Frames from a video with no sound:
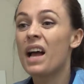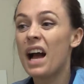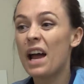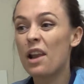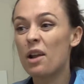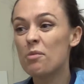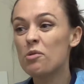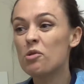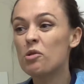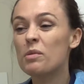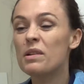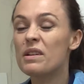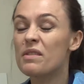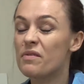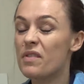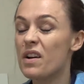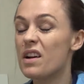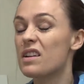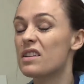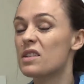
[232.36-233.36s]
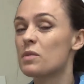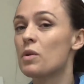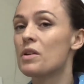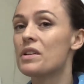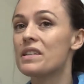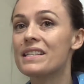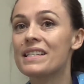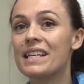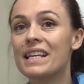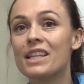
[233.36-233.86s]
I'm normally first one
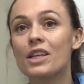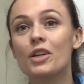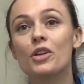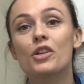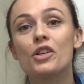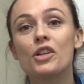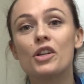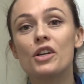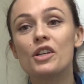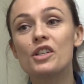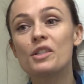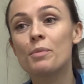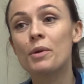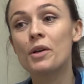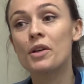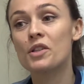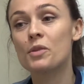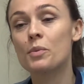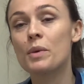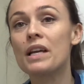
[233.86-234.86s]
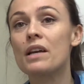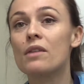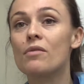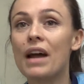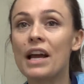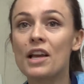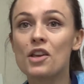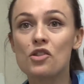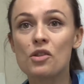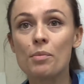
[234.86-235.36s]
to see the good news, because we
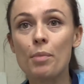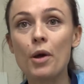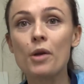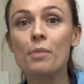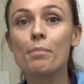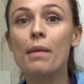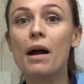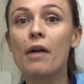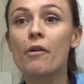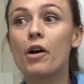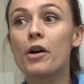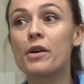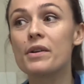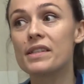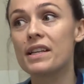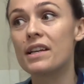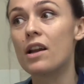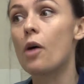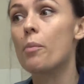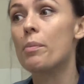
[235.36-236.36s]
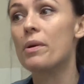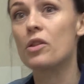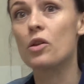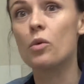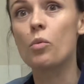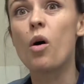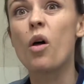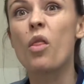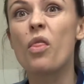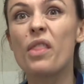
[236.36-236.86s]
arrange the bone marrows and I'll be the
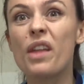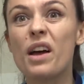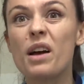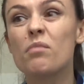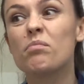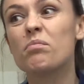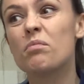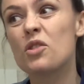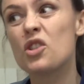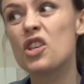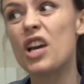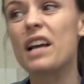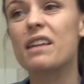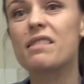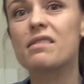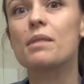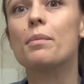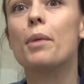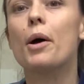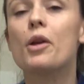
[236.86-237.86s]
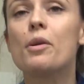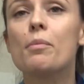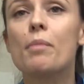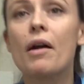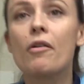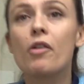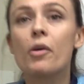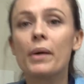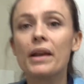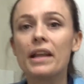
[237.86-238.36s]
one that checks the bone
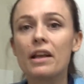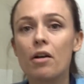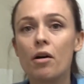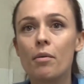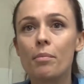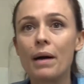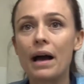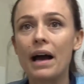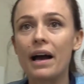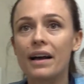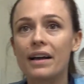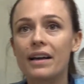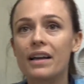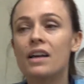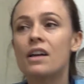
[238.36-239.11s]
marrow when it got back.